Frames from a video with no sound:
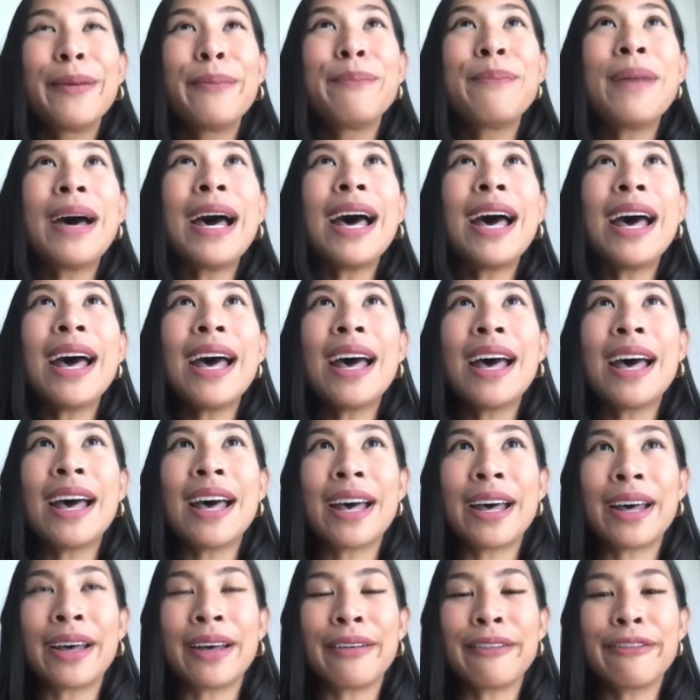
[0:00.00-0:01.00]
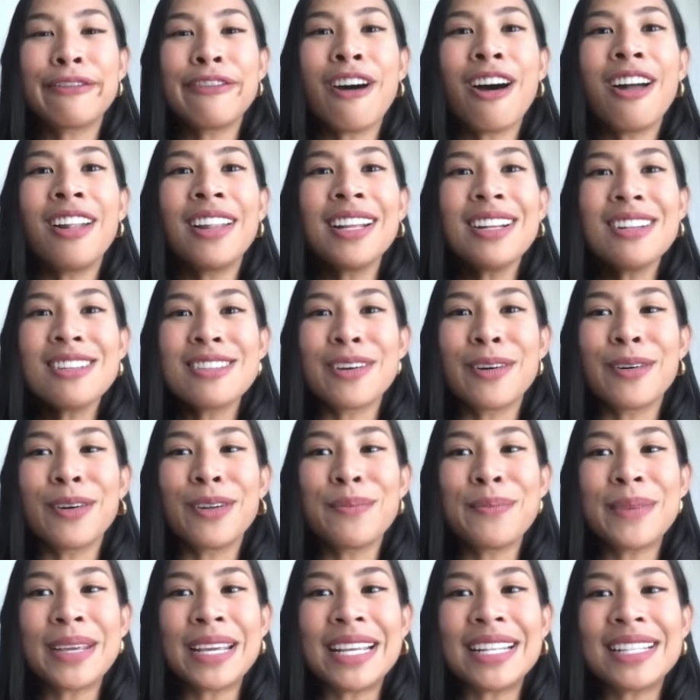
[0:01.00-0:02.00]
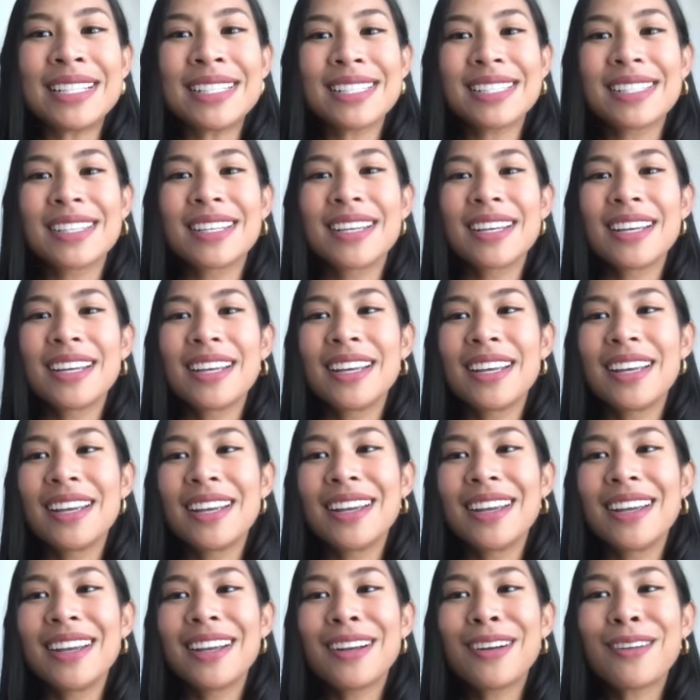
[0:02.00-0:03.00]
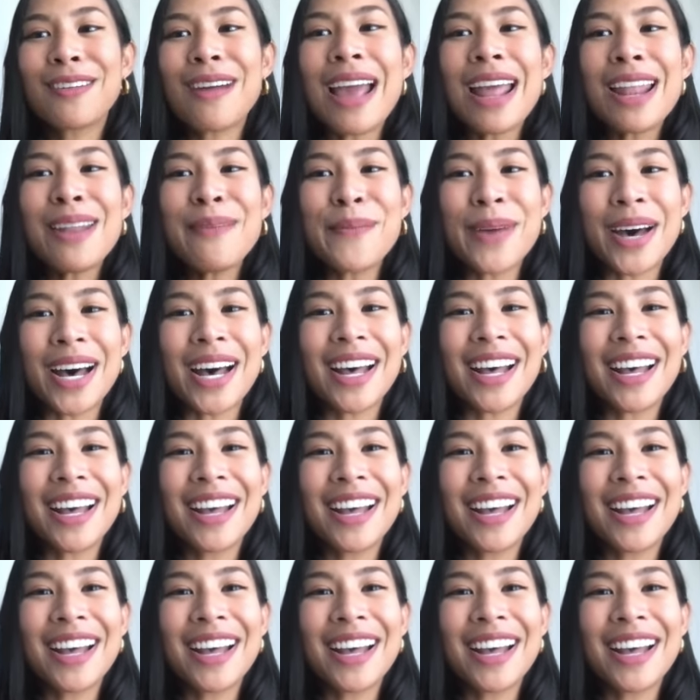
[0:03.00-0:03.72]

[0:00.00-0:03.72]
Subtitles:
Ma, falling tone means grandma.